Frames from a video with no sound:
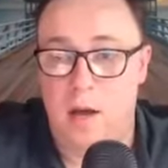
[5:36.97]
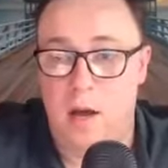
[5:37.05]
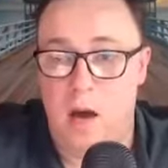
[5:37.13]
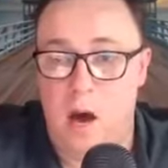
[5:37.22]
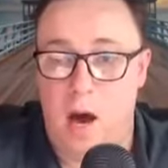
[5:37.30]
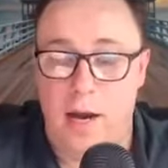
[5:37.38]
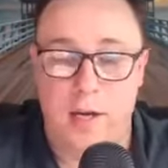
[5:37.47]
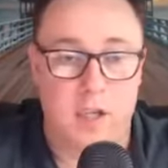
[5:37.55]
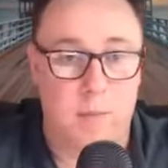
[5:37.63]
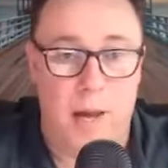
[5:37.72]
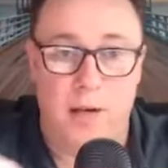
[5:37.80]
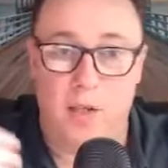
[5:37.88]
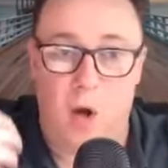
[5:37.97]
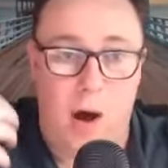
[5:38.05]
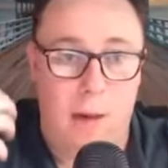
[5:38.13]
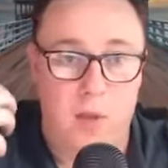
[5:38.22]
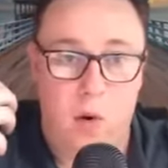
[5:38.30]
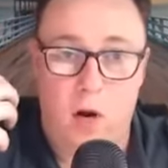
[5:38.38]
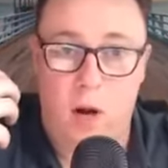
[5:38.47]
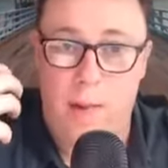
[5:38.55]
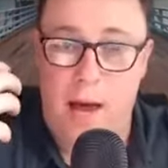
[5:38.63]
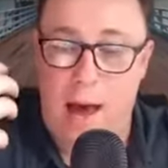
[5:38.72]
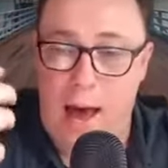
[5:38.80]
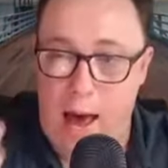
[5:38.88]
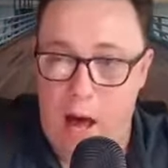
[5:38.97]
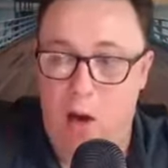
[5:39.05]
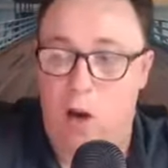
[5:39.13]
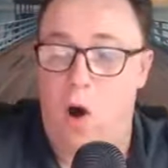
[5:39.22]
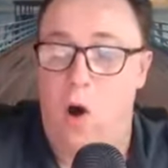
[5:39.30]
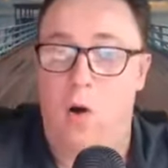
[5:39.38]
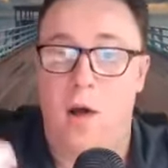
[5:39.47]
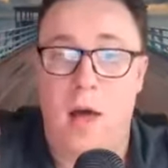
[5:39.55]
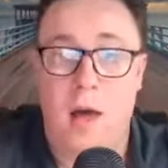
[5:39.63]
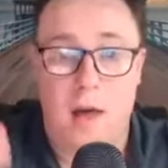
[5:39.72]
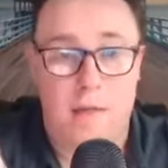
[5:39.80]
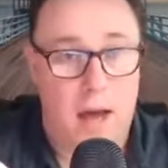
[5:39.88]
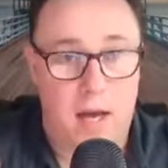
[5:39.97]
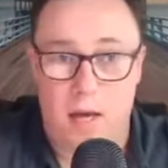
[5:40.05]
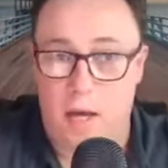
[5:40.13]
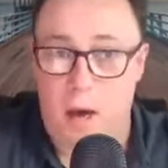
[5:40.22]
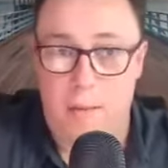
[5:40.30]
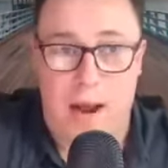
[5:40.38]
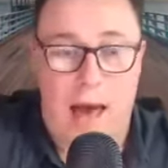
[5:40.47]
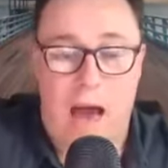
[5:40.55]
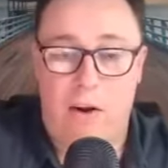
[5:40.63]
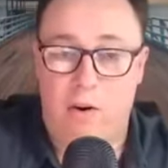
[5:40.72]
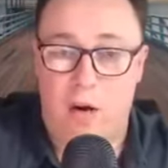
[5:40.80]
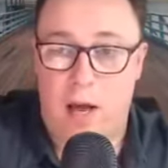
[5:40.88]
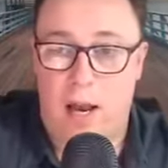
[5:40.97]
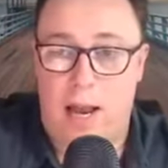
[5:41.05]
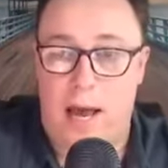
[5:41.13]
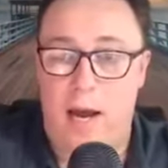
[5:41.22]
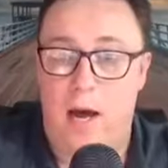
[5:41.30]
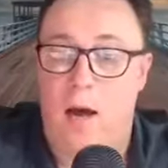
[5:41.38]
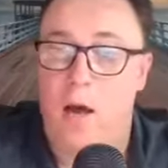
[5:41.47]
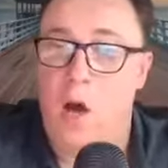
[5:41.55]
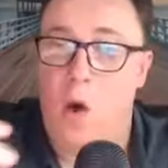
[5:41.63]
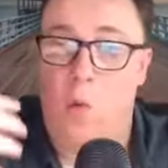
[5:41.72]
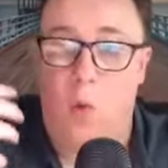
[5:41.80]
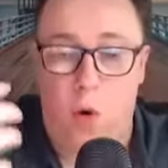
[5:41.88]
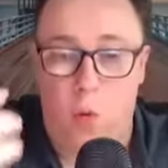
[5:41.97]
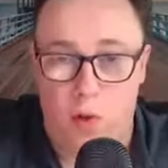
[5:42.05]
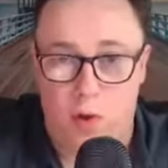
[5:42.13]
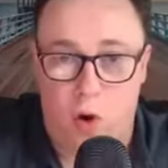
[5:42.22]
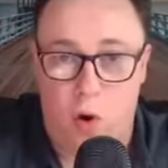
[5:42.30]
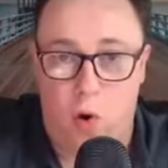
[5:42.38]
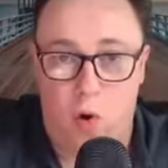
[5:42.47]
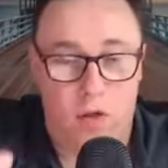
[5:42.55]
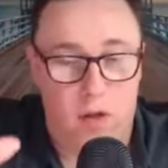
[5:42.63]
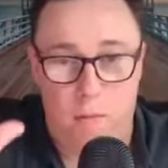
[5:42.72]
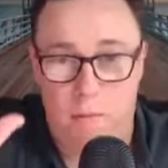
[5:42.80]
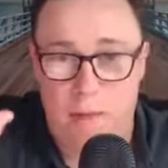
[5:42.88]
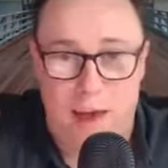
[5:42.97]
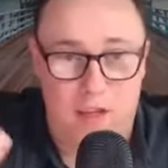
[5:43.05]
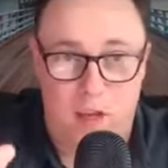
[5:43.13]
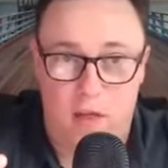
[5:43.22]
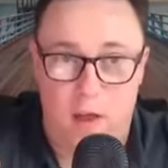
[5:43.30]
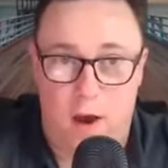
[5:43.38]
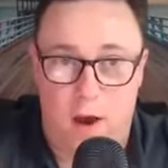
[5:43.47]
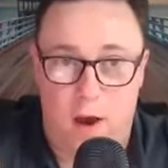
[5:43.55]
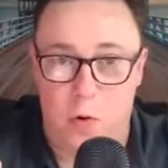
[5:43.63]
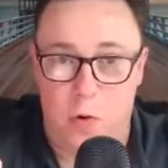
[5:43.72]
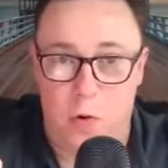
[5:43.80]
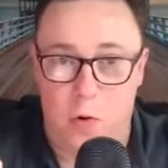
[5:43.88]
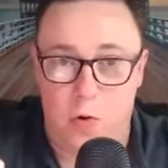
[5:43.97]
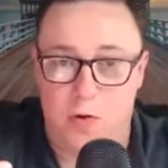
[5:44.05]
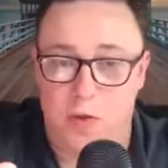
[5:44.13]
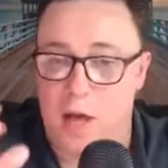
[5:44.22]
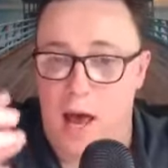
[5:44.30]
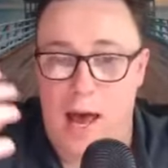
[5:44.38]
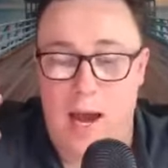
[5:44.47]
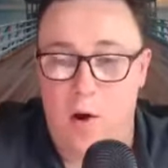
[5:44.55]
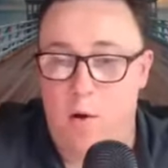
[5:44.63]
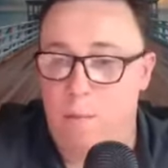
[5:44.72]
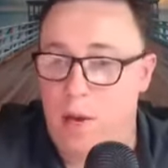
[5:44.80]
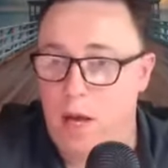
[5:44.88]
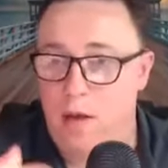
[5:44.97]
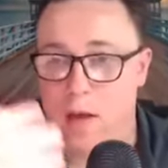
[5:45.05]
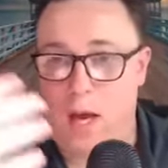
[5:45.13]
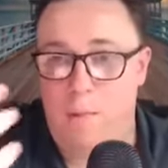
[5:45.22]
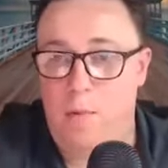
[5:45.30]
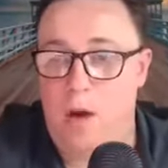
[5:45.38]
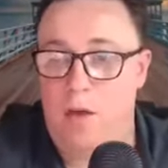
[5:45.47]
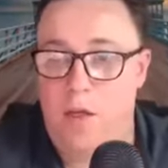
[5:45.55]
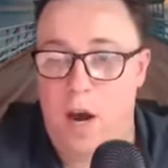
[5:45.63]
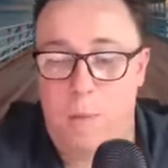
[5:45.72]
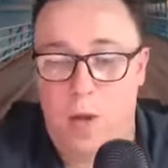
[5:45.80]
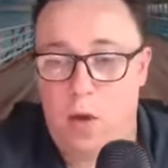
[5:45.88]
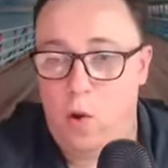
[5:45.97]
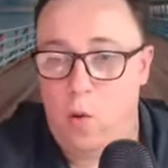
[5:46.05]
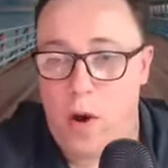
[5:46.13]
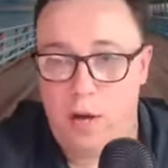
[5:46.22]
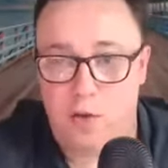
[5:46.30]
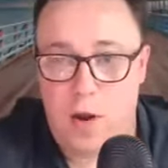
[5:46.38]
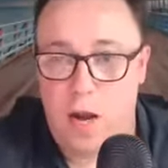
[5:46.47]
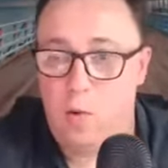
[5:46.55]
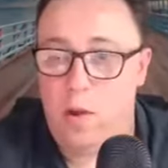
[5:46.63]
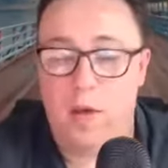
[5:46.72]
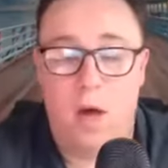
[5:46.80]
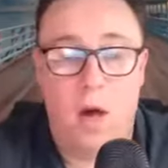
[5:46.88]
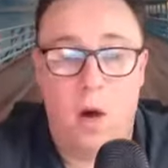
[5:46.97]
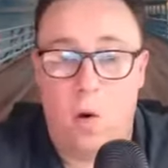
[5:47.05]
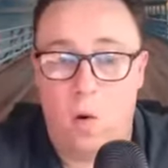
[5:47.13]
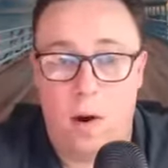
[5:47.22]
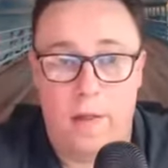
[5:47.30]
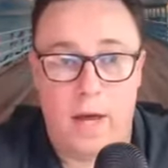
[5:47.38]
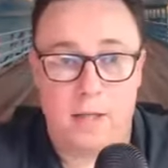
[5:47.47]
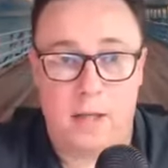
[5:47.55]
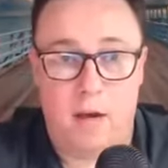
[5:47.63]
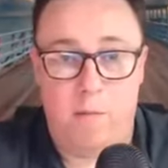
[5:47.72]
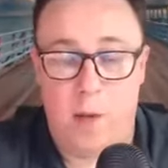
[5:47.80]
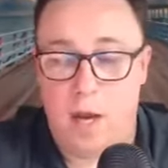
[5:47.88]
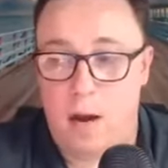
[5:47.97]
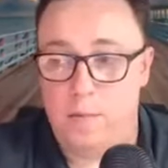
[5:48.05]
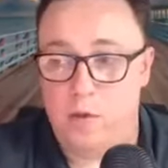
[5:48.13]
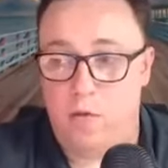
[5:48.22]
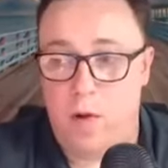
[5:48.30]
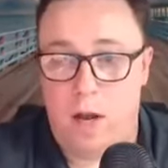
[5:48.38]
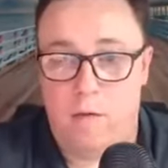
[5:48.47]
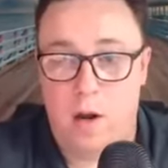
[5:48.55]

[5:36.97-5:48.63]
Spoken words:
I didn't spend time talking about how long. That can come in aggregate later, what it was called, the method that I use, the NLP, the hypnotherapy, who I train with, all of that stuff becomes irrelevant.